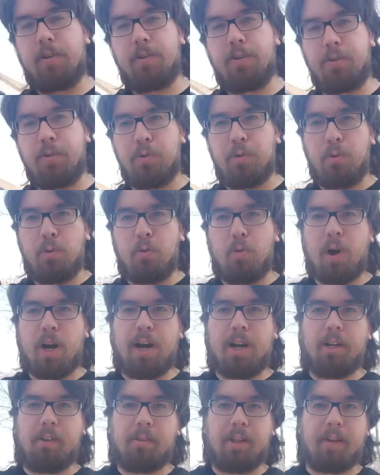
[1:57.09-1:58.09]
to
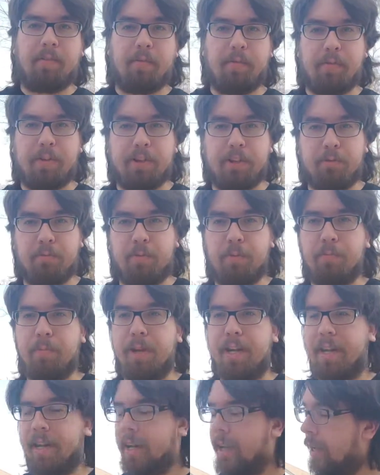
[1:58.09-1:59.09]
live events with
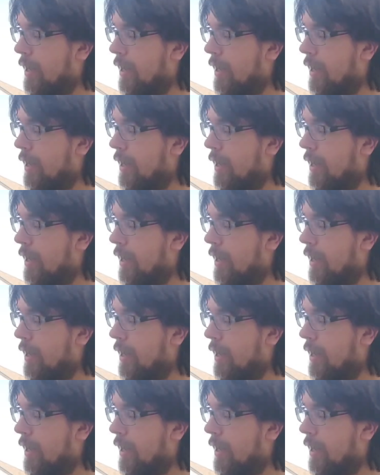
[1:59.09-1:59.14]
me.